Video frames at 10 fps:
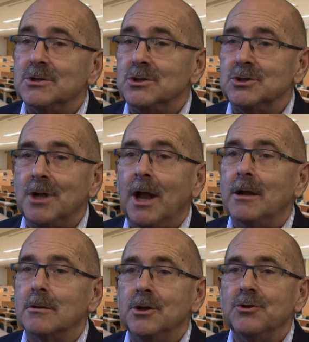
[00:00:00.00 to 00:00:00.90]
is a
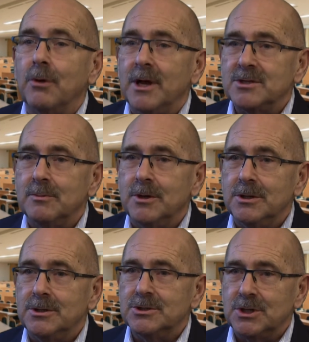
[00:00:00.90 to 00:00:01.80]
genetically
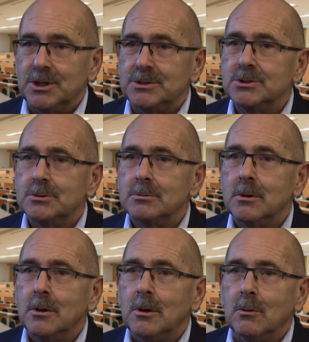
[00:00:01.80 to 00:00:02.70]
transmitted disease
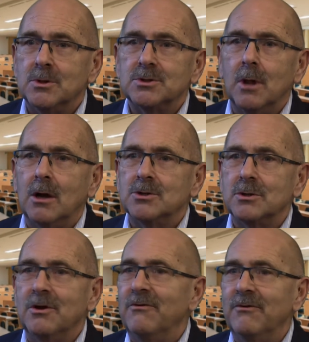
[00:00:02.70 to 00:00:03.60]
which
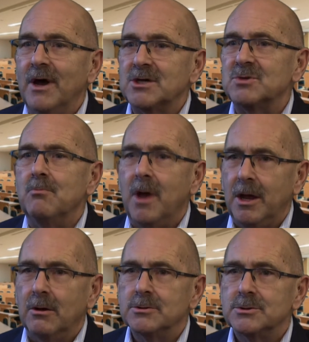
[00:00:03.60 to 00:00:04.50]
largely affects
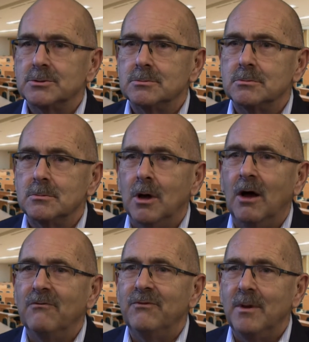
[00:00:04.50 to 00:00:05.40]
males.
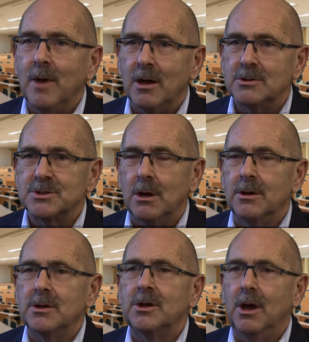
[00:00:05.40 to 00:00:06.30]
Females
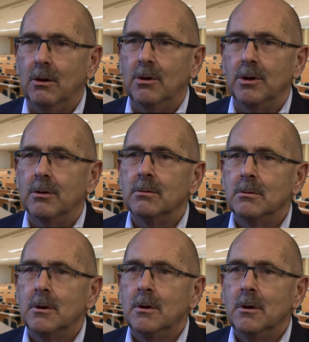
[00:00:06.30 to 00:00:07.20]
are the carrier.
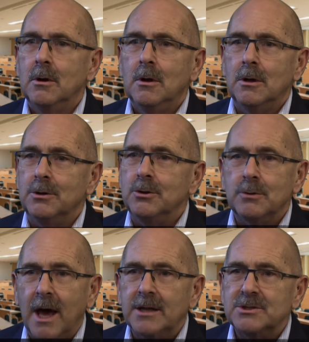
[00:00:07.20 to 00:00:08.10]
In the
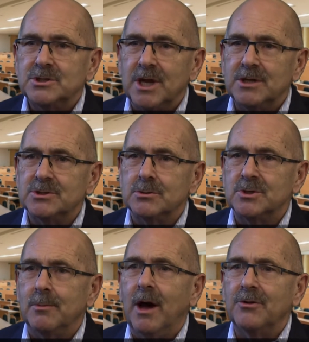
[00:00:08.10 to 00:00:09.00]
United States,
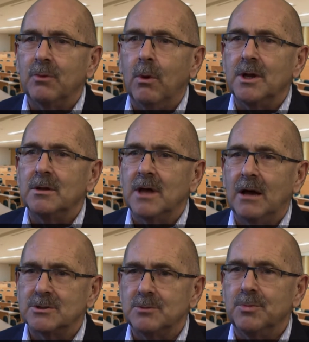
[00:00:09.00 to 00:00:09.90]
there's about
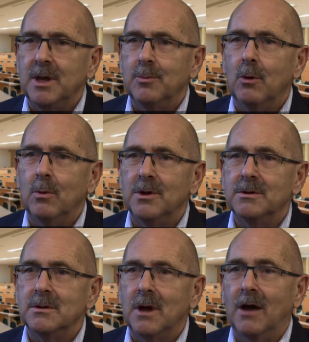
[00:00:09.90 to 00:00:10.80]
20,000 people
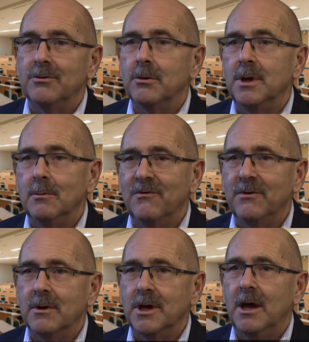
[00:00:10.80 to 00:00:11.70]
with either
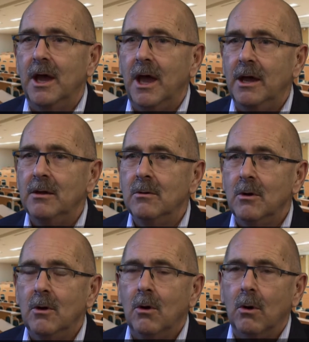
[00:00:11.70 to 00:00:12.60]
hemophilia A
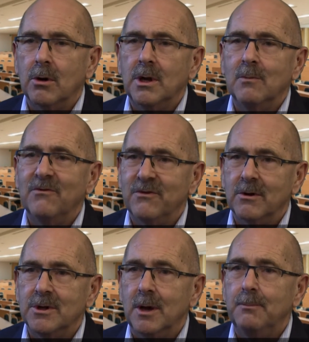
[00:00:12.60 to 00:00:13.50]
or
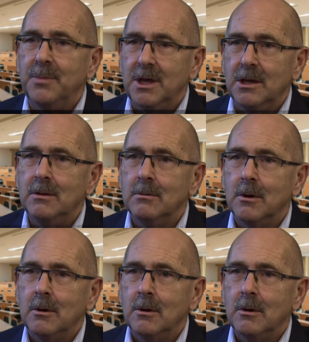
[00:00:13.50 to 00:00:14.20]
hemophilia B.